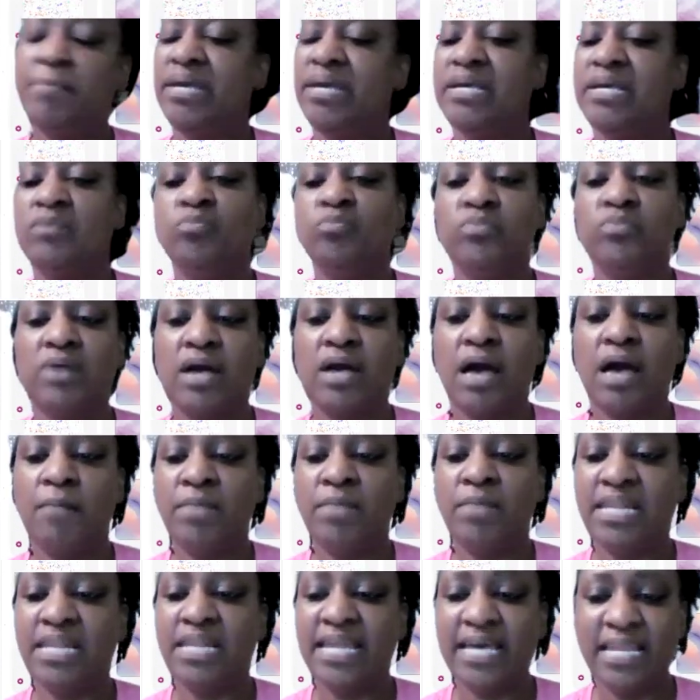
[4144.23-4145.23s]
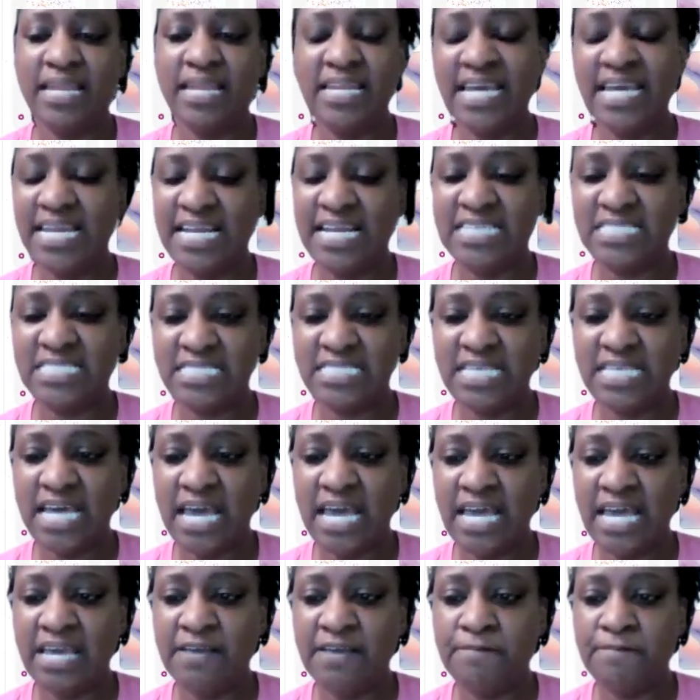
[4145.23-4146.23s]
I'm gonna let that
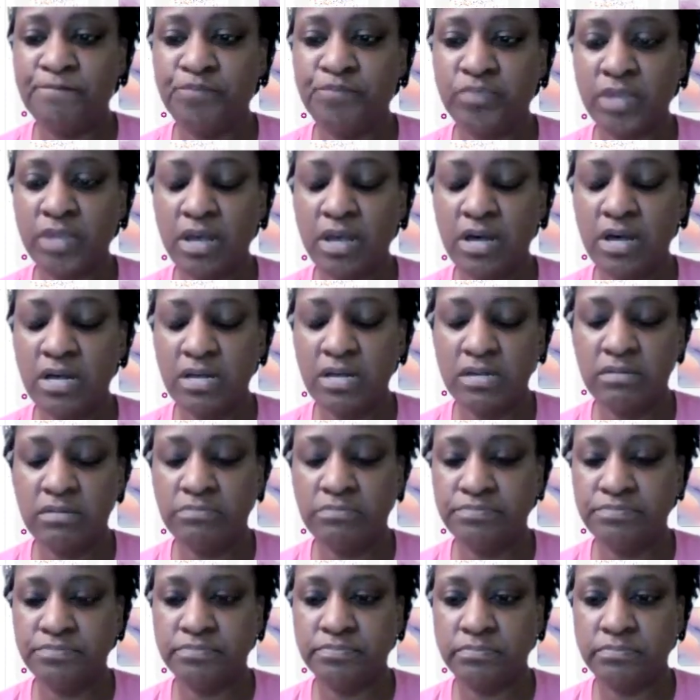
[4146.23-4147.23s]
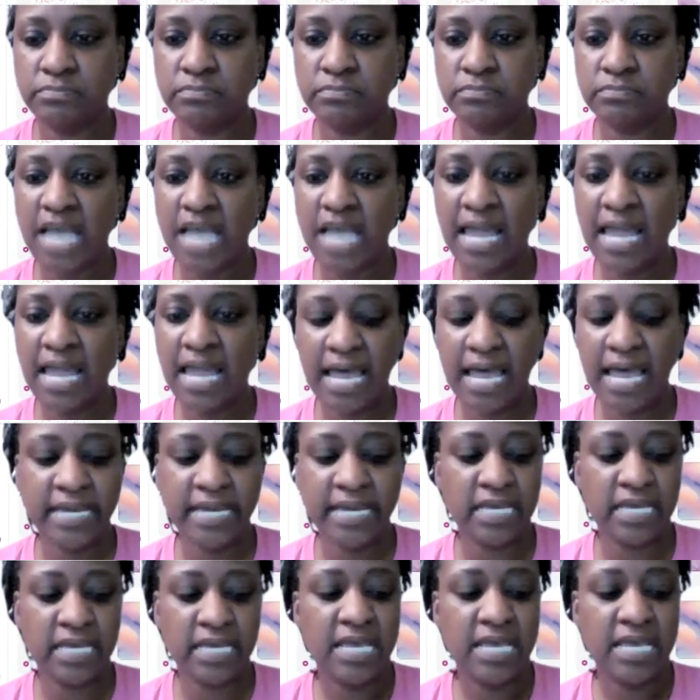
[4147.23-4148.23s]
stay
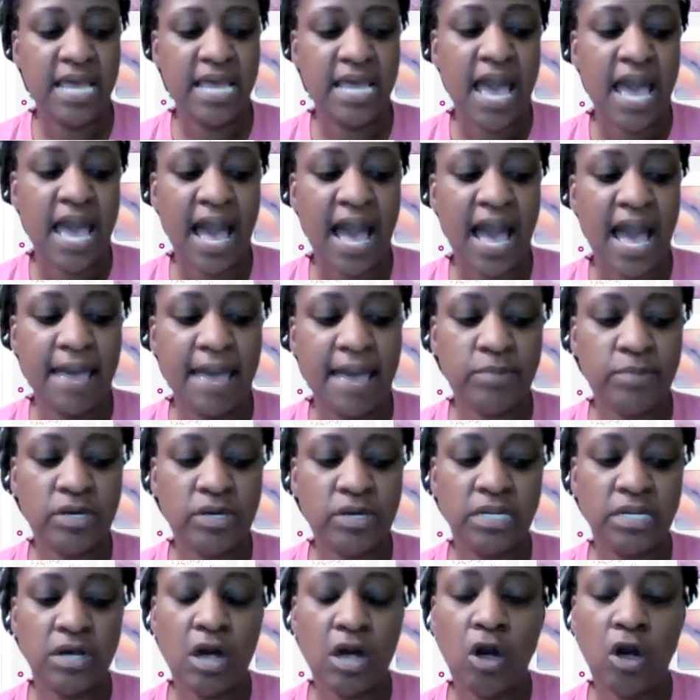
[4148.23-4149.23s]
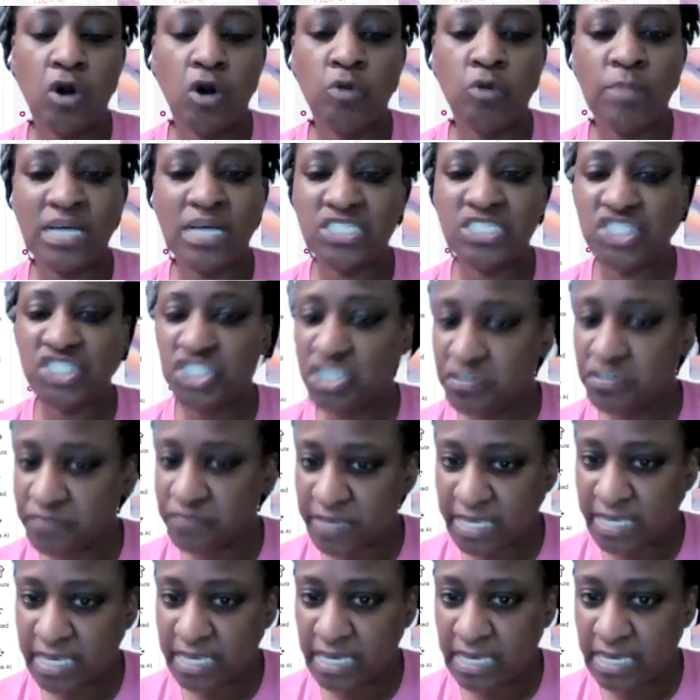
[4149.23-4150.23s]
highlighted. I am gonna hold my
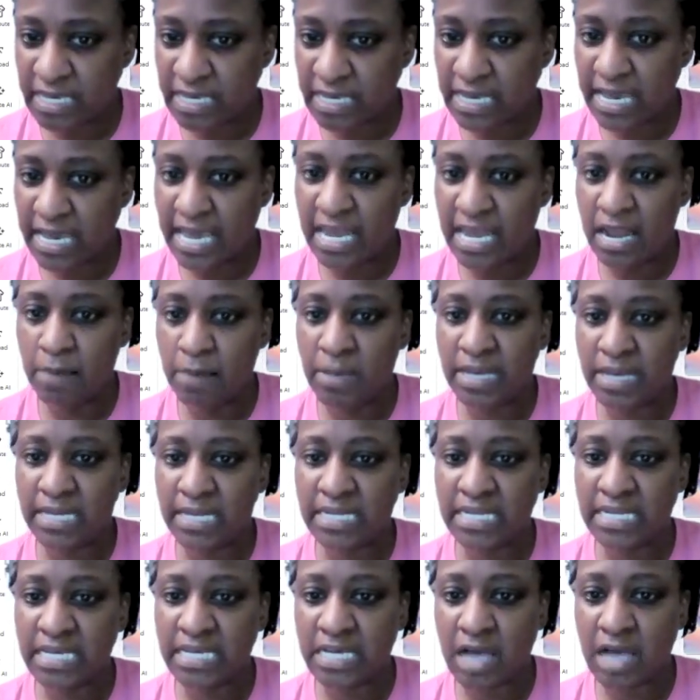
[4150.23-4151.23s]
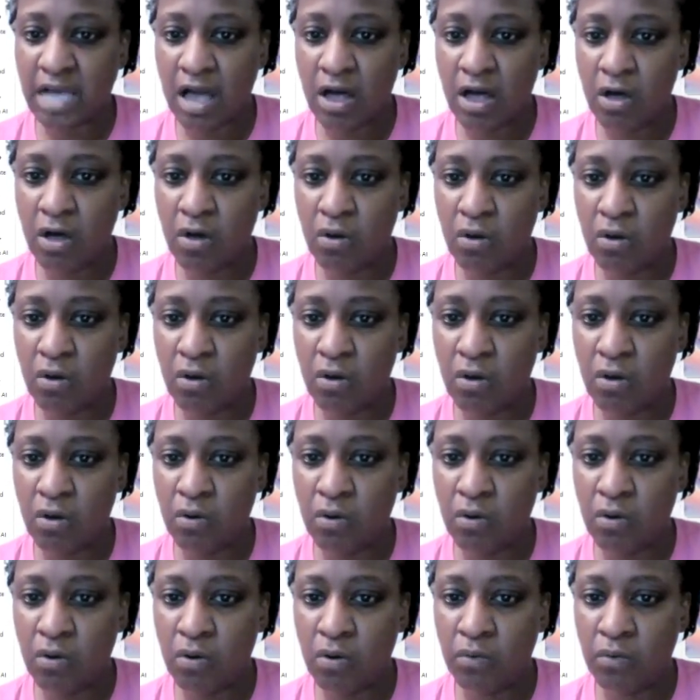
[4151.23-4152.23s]
shift key and I'm gonna click
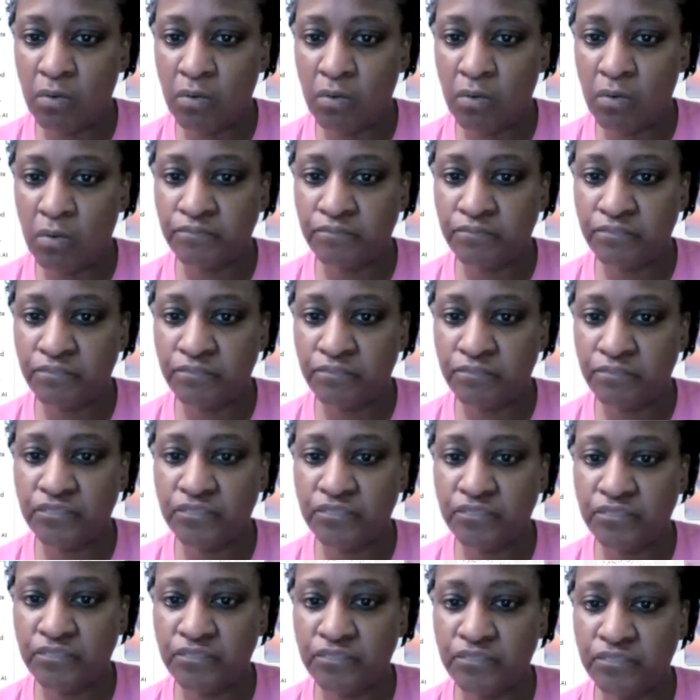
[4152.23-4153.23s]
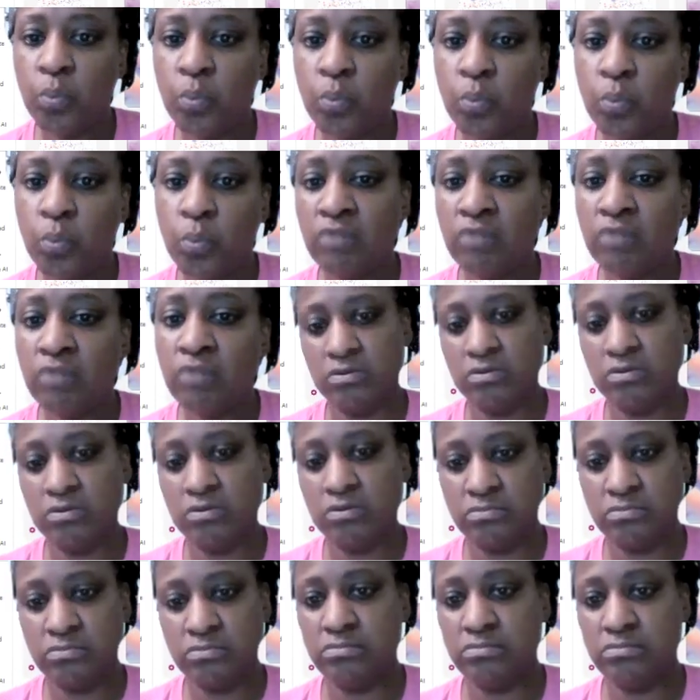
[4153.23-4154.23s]
on the weld result.